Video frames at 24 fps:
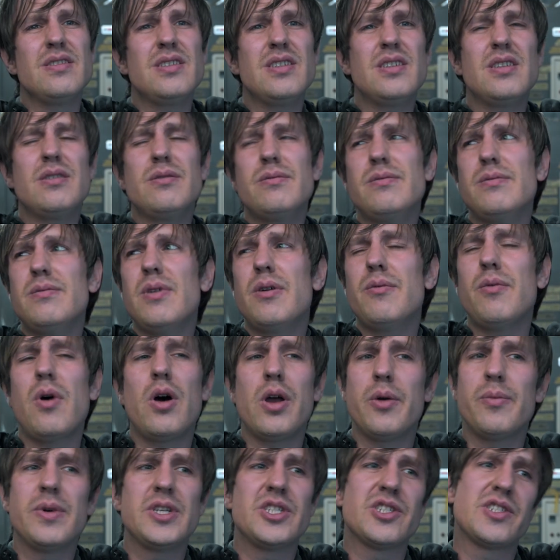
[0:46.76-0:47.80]
Oh, well,
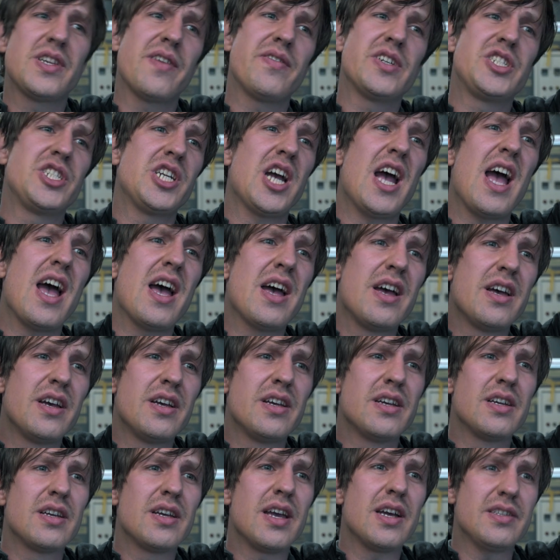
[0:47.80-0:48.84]
why don't we just have a chat?
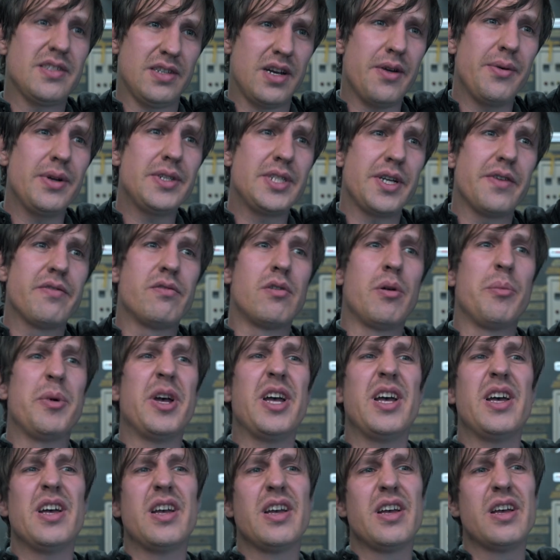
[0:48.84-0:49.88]
Get to know each other a bit.